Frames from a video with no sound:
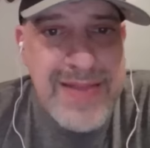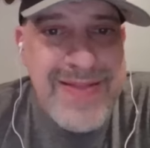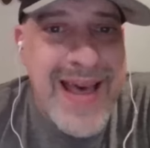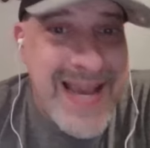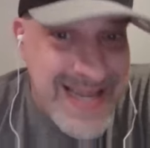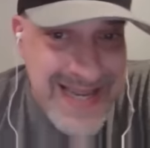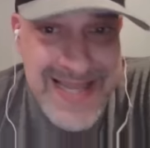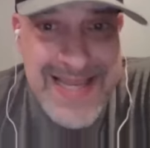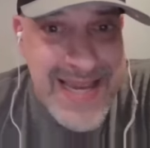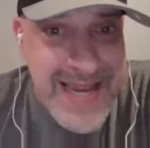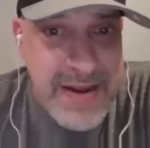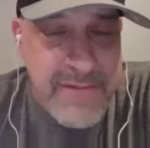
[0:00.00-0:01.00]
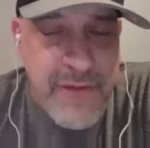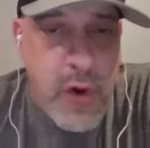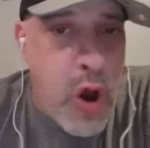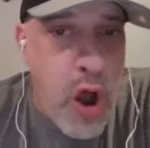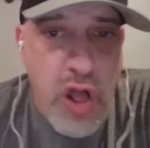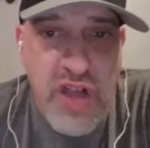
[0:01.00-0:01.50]
licensing for
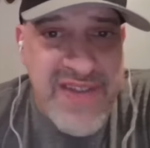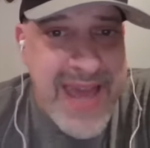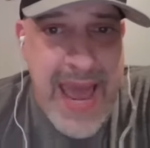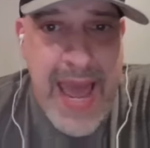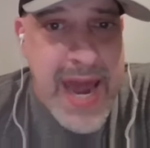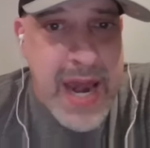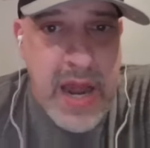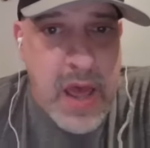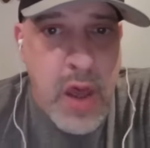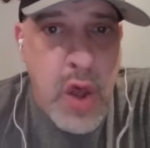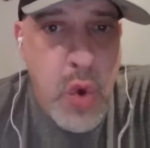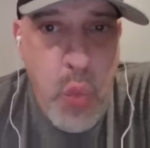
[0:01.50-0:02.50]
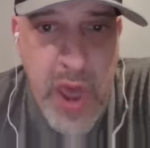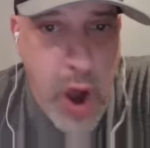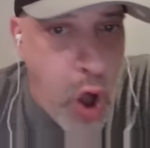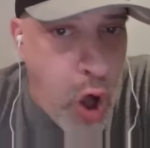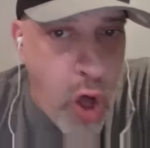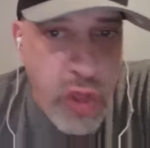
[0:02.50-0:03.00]
all of canada went
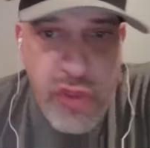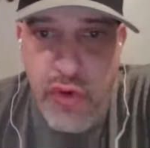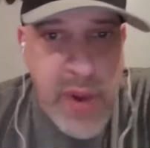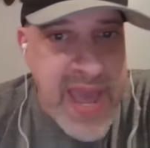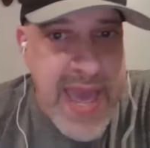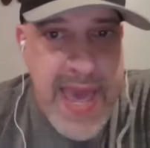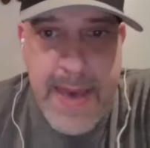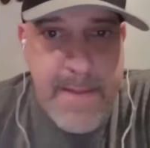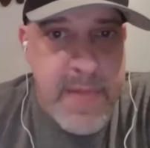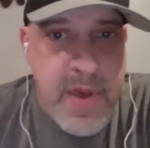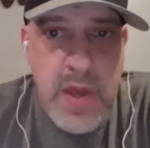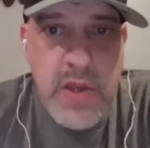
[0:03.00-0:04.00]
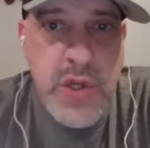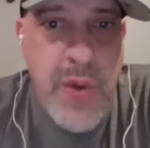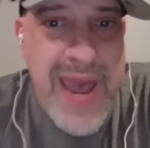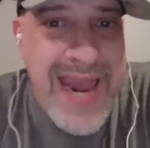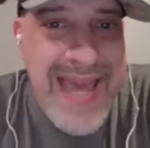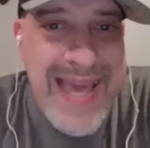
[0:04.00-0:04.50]
all through him so
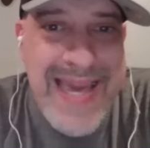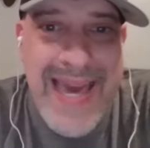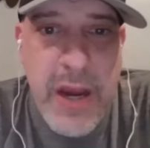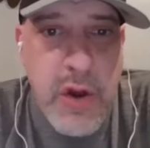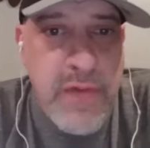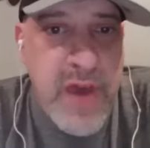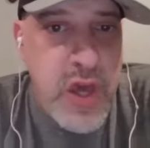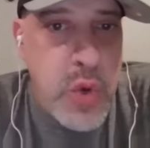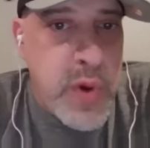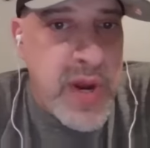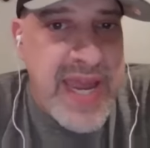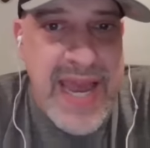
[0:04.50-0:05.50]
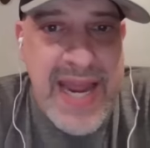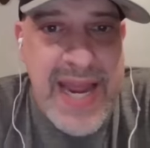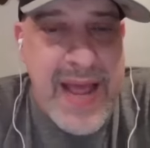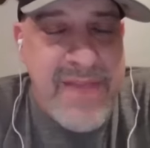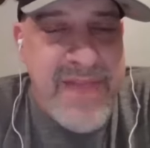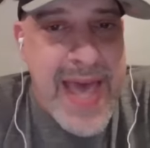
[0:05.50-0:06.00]
any gear that you were getting
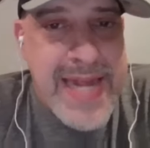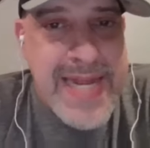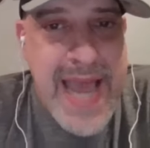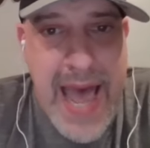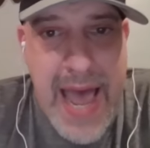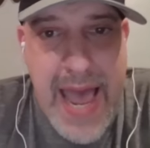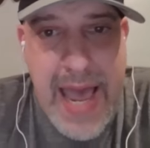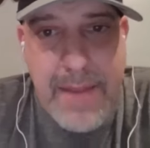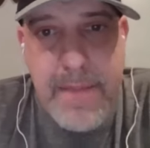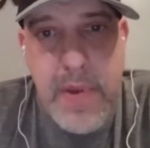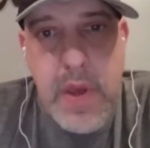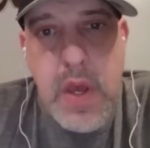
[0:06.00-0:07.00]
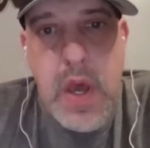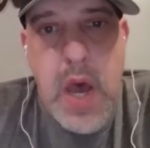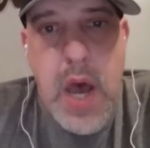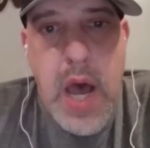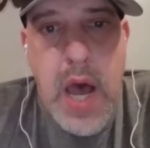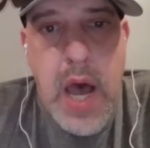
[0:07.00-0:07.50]
at that time
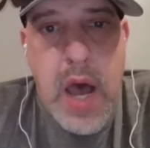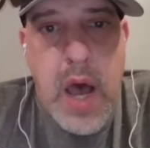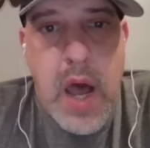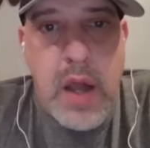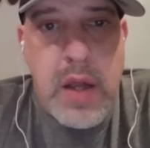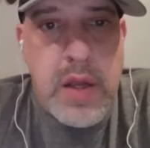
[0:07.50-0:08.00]
uh,